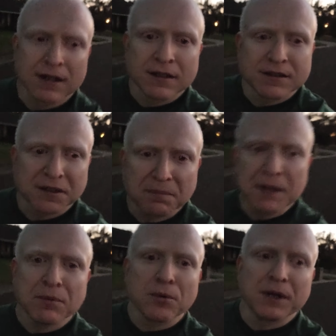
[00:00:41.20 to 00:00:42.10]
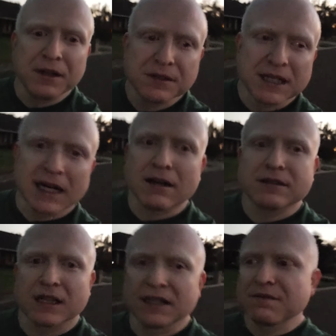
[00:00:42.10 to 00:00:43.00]
some people would use that
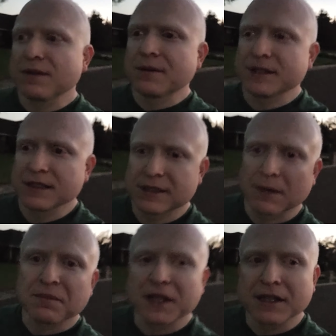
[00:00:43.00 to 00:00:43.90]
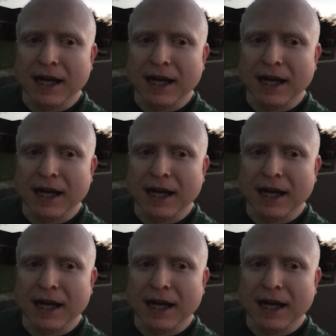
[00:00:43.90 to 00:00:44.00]
outside influence as something